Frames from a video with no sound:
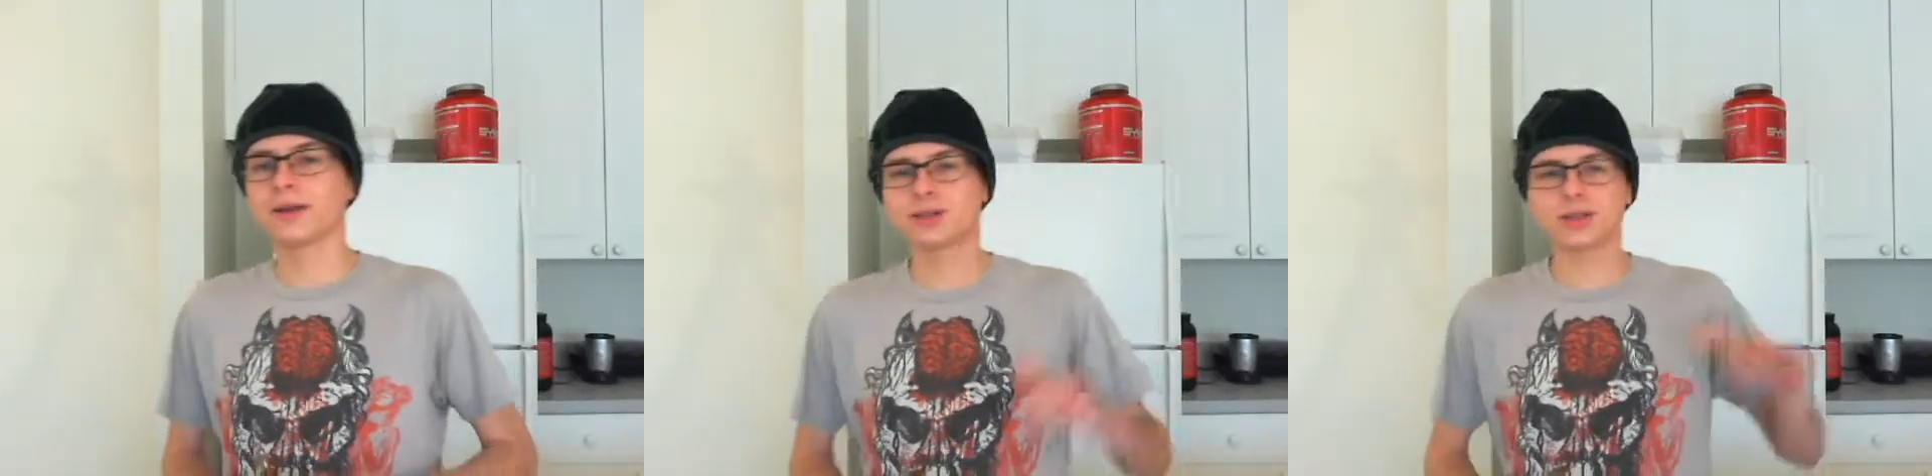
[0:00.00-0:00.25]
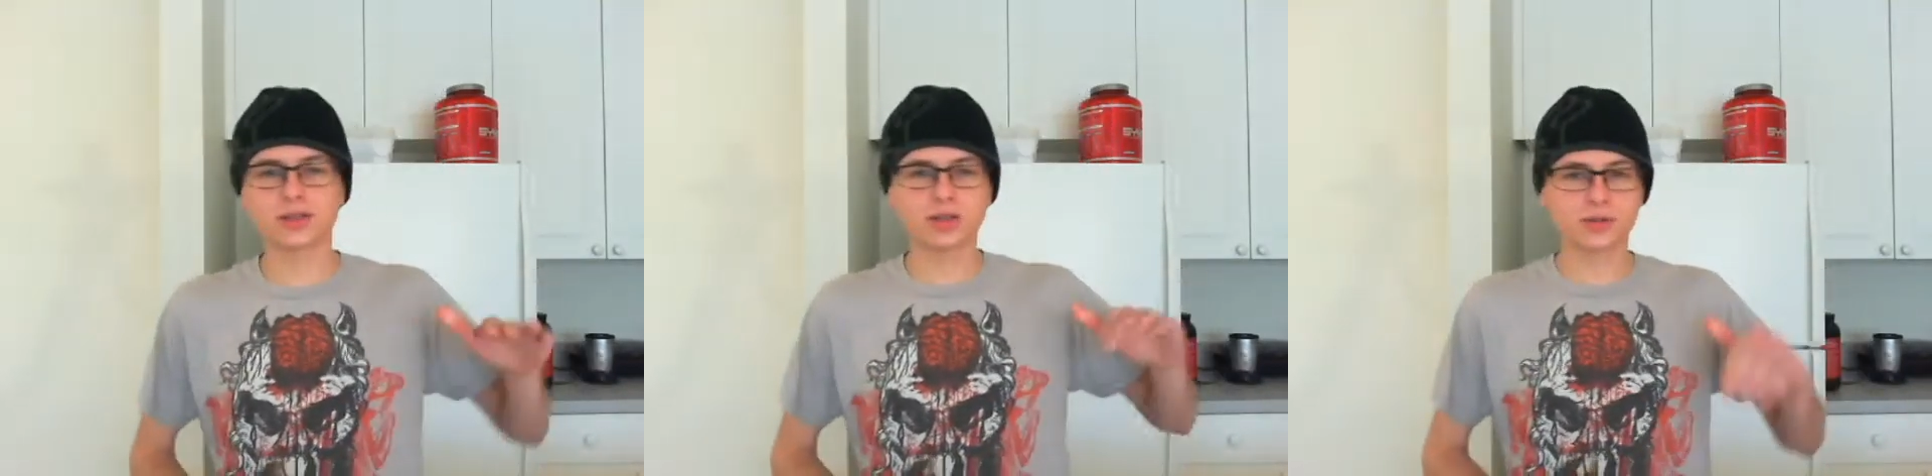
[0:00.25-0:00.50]

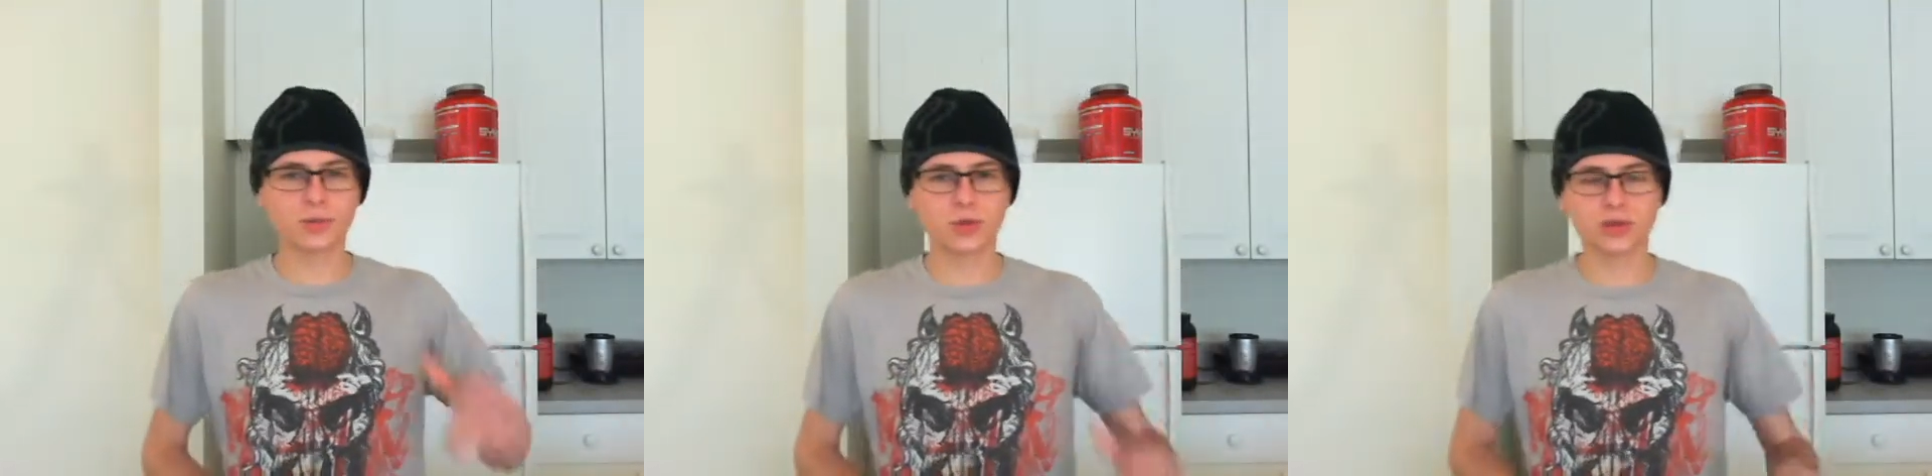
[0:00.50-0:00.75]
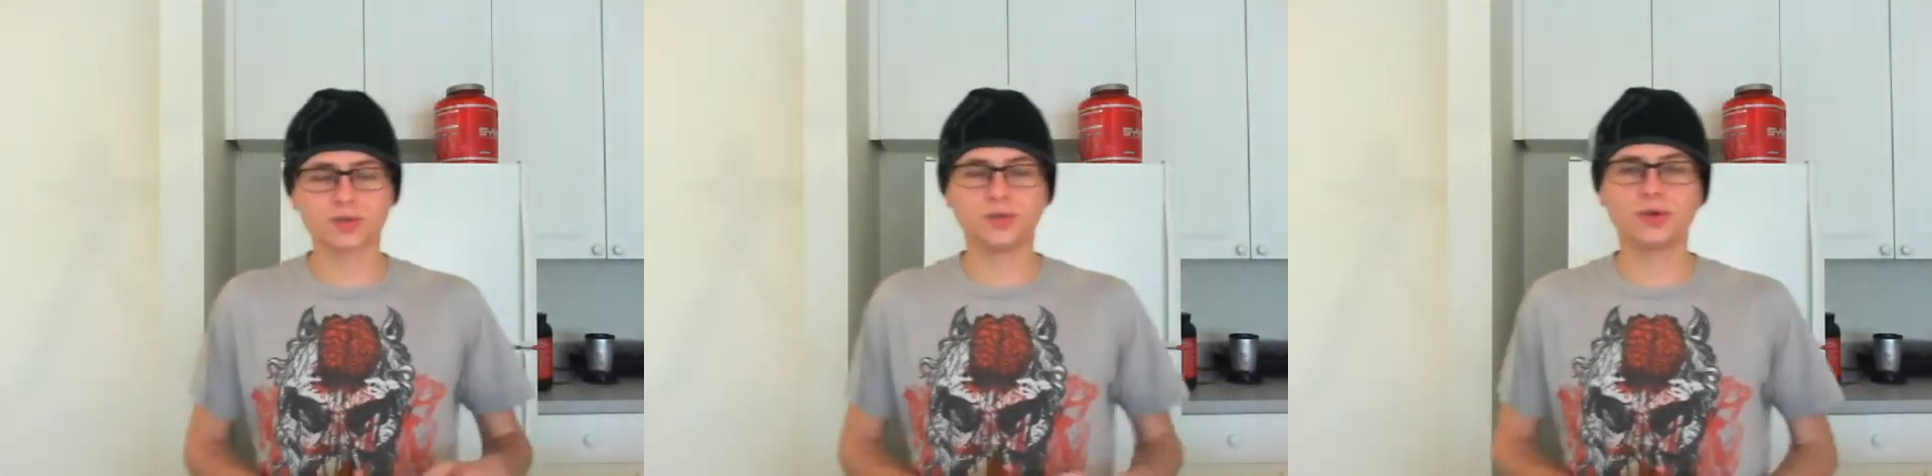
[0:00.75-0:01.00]
this is a little
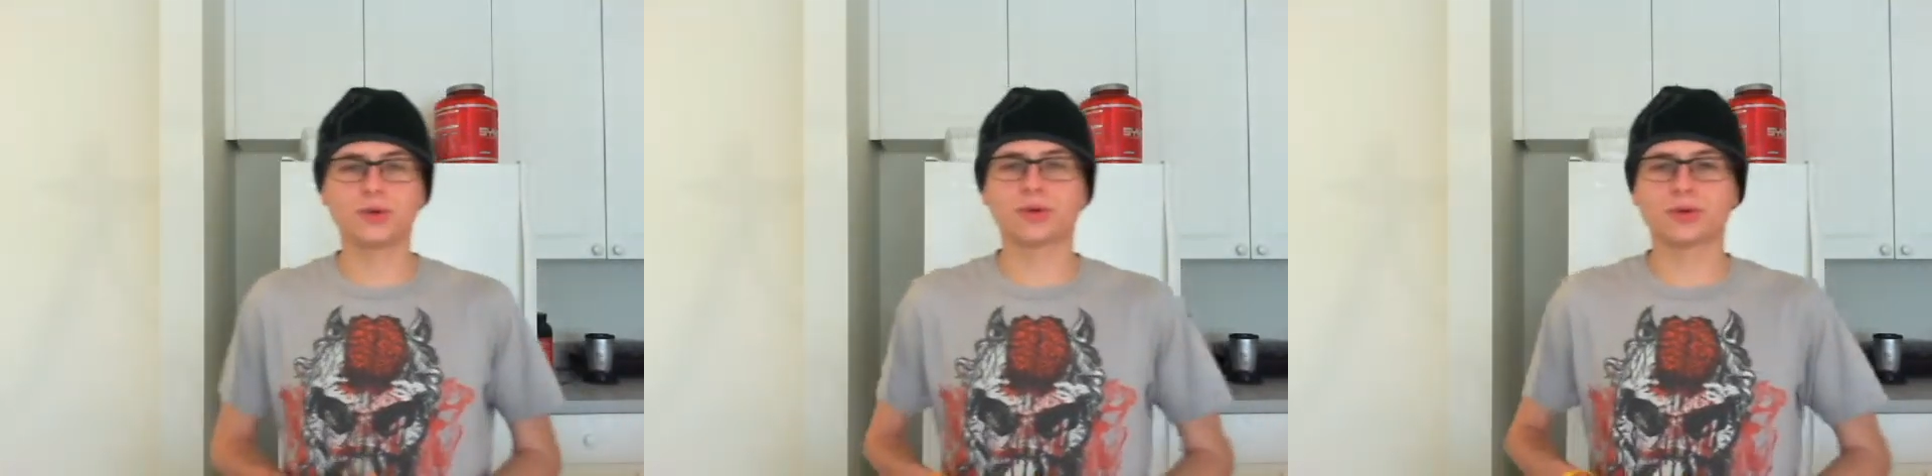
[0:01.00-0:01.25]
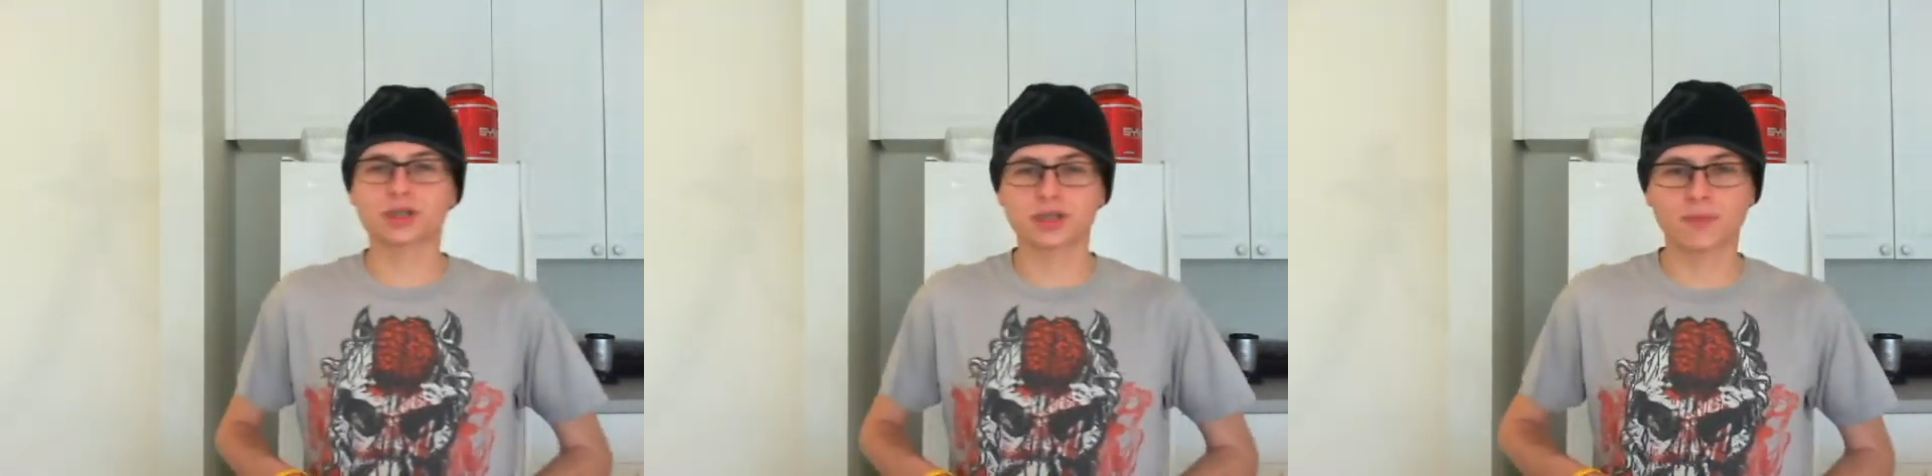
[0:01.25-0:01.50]
more
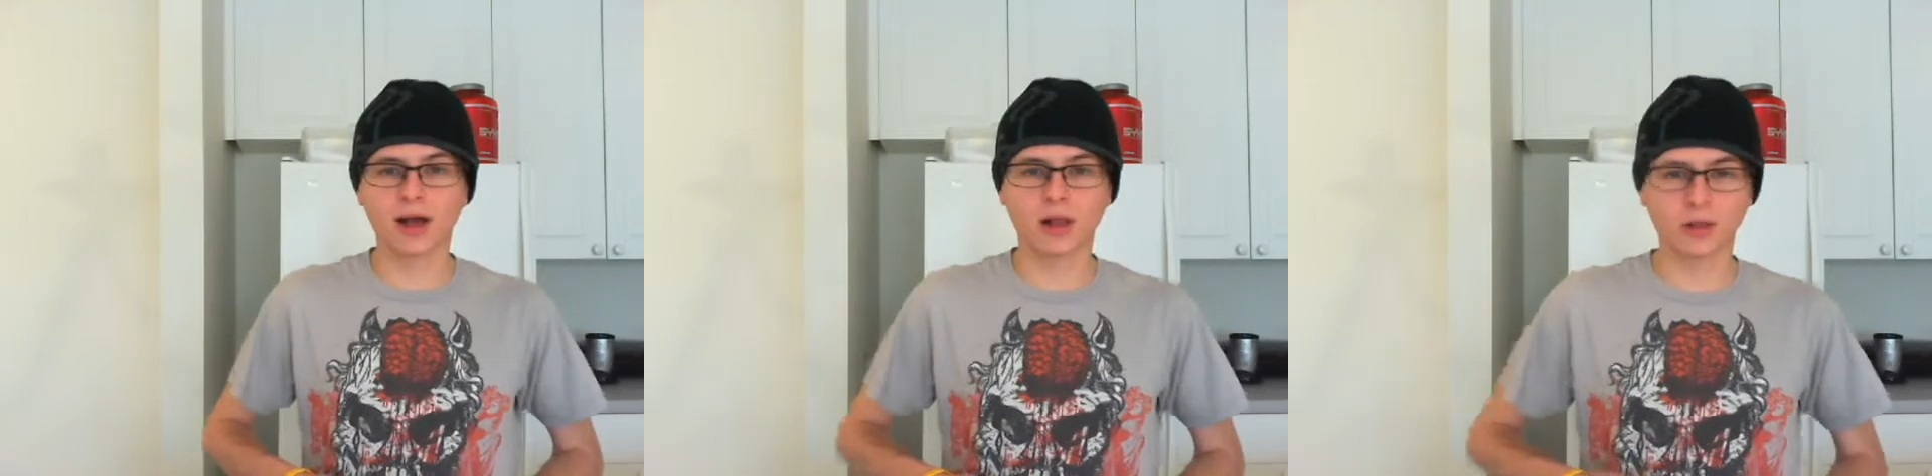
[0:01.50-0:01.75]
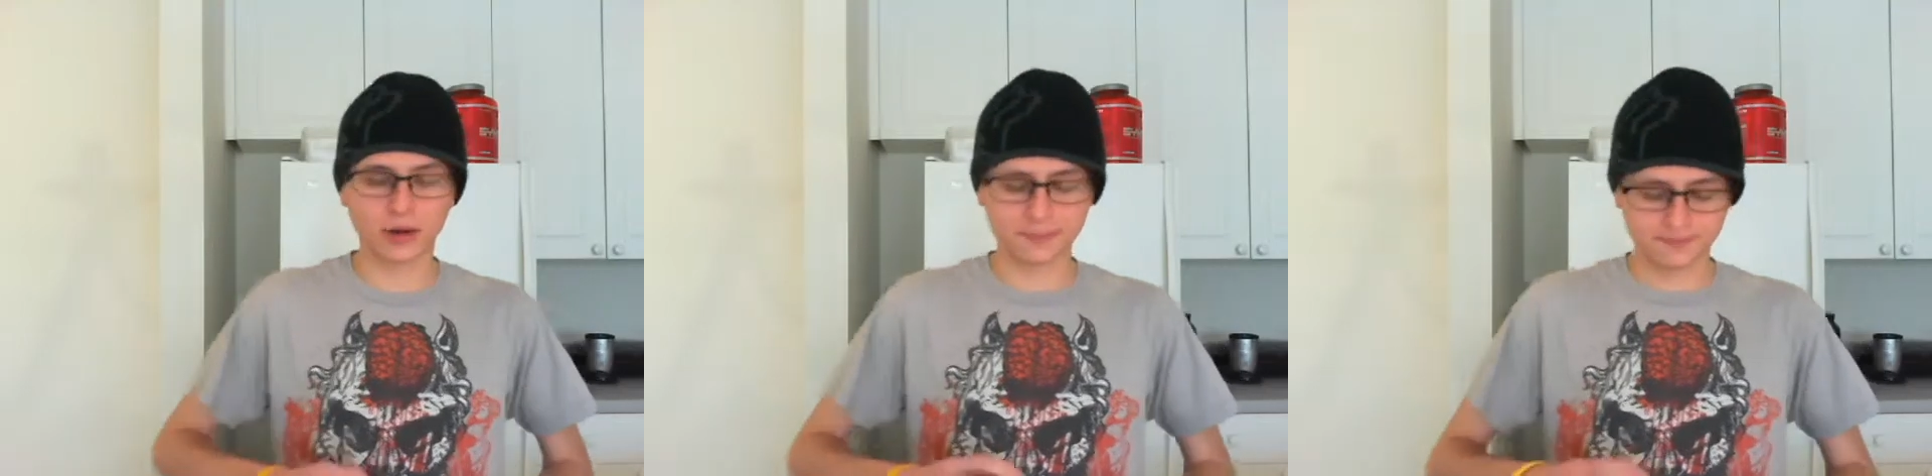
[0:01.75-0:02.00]
smoother. This is
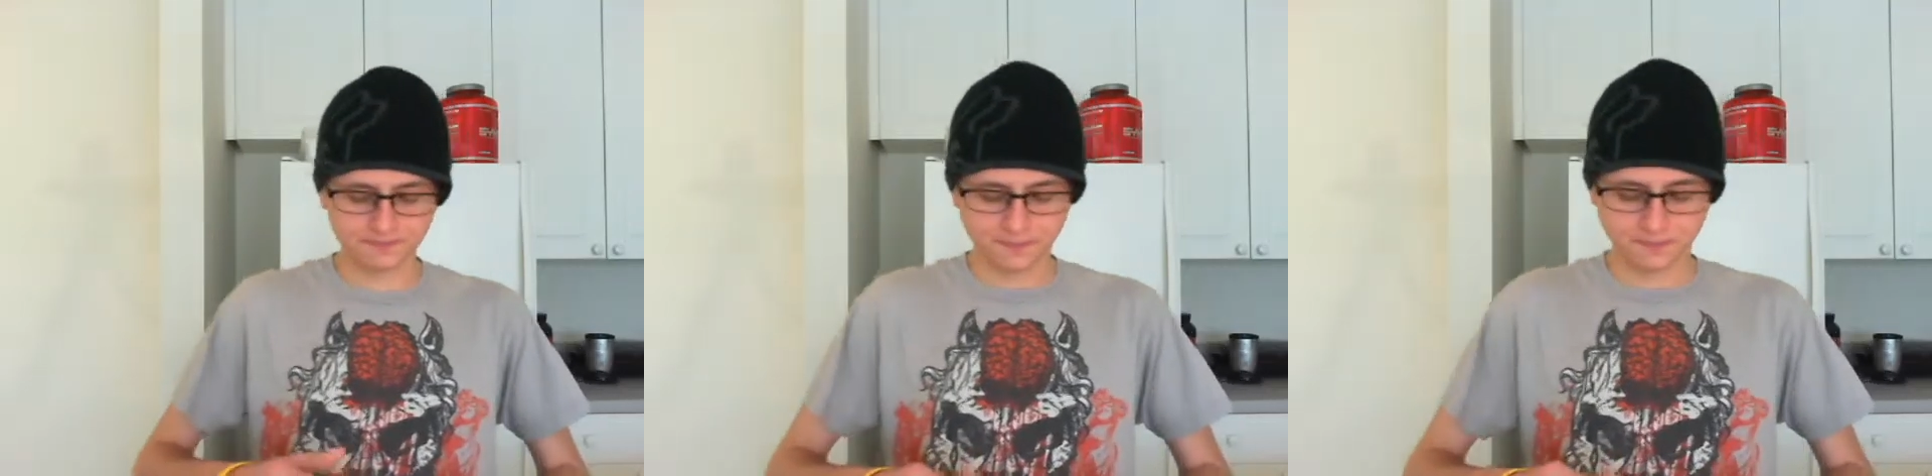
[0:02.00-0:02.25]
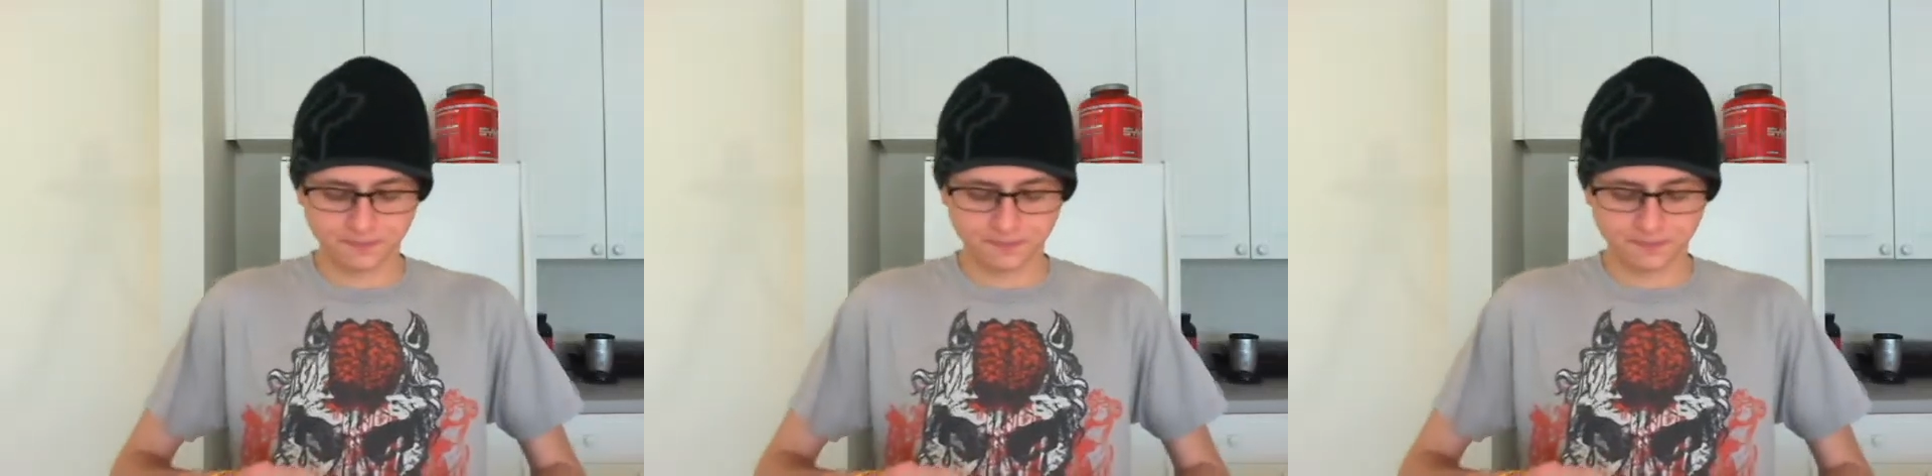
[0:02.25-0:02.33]
mellower.